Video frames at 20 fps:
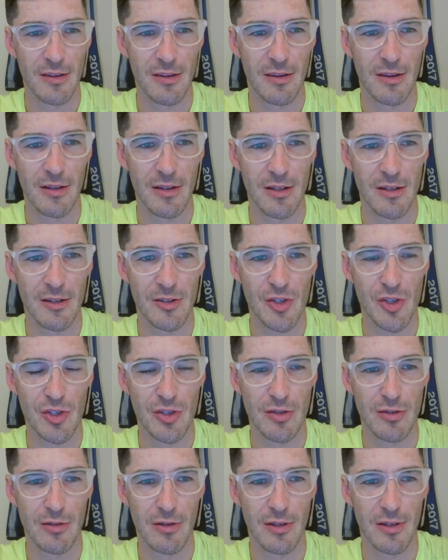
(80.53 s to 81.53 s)

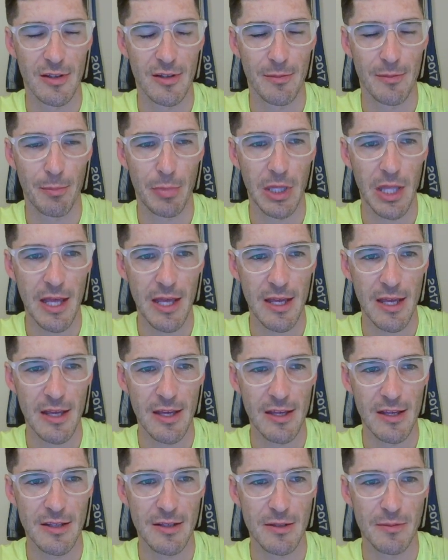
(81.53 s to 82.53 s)
The
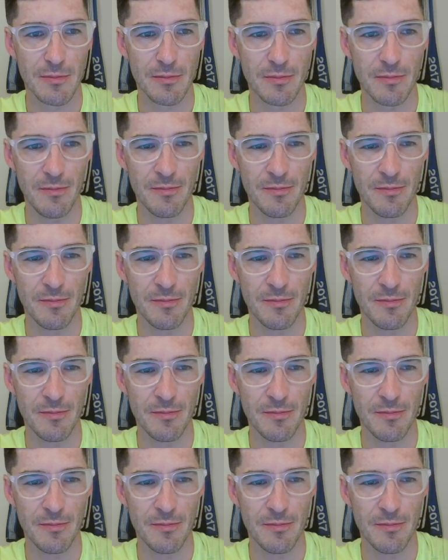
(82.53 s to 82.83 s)
play,